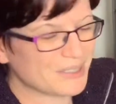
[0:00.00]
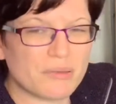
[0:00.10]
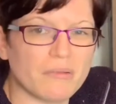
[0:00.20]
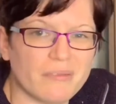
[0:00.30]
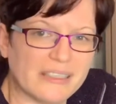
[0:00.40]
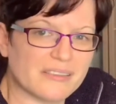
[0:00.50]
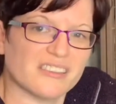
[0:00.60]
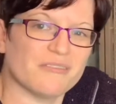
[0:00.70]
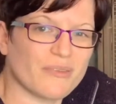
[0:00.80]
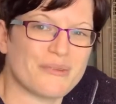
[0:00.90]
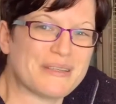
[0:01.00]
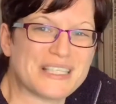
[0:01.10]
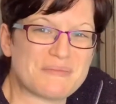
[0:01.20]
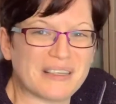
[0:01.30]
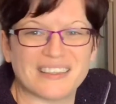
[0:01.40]
it probably isn't. I've probably
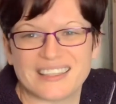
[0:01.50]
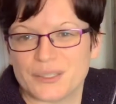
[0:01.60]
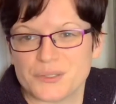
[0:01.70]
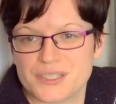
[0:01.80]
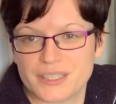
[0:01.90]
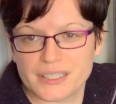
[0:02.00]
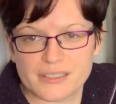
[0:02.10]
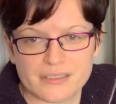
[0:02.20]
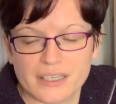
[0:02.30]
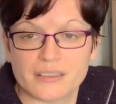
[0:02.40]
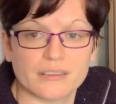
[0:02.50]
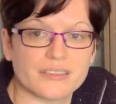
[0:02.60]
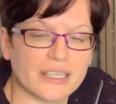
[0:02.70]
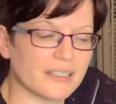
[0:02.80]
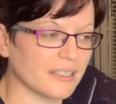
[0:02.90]
missed about 1,000 things that I could have
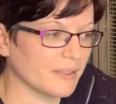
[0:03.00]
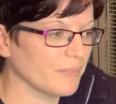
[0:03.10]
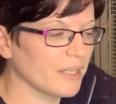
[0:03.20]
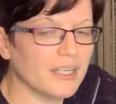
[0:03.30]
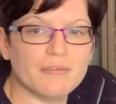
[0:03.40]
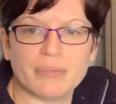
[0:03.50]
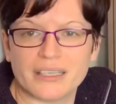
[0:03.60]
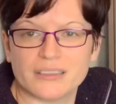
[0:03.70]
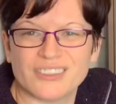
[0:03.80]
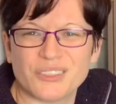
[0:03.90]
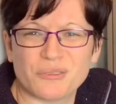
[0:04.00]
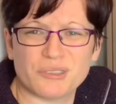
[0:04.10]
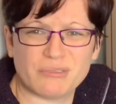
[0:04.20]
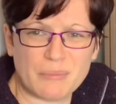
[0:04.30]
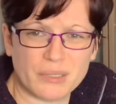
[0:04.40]
said, but I also don't want to
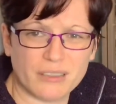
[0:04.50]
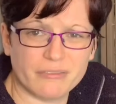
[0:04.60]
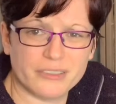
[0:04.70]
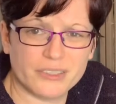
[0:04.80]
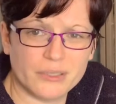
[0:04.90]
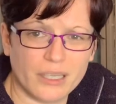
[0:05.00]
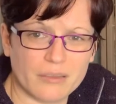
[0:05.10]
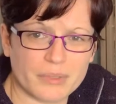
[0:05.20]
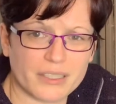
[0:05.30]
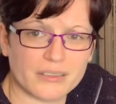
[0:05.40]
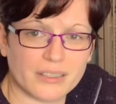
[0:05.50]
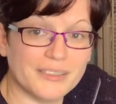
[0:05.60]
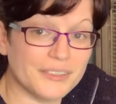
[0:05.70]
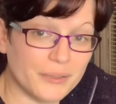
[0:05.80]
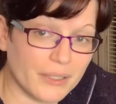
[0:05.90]
ramble on for too long, because I
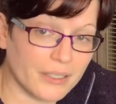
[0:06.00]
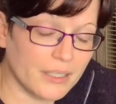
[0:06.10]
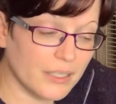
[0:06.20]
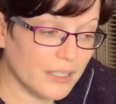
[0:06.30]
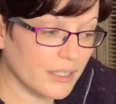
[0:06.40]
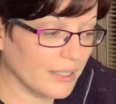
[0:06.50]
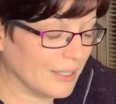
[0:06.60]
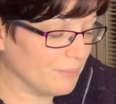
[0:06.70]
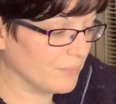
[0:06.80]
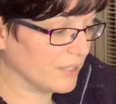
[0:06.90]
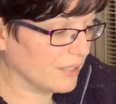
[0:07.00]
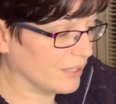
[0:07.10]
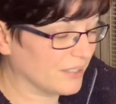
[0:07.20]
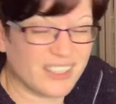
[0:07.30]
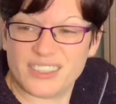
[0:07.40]
do that,
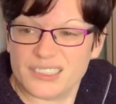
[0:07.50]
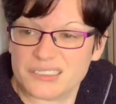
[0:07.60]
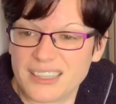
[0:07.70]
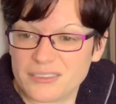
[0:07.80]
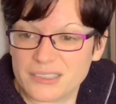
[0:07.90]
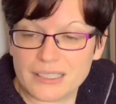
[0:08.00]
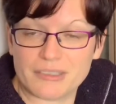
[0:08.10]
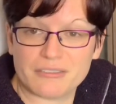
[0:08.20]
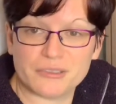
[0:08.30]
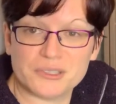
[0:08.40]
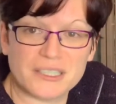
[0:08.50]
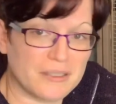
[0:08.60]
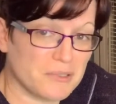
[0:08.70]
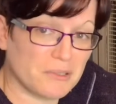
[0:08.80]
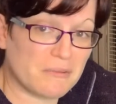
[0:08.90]
and the girls are out and having a fun
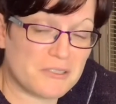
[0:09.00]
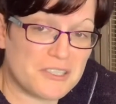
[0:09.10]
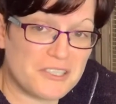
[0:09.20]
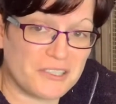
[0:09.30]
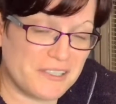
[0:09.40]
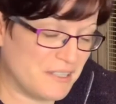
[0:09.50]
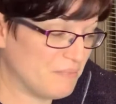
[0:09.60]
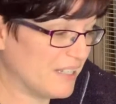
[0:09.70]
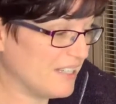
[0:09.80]
time, so I want to join them.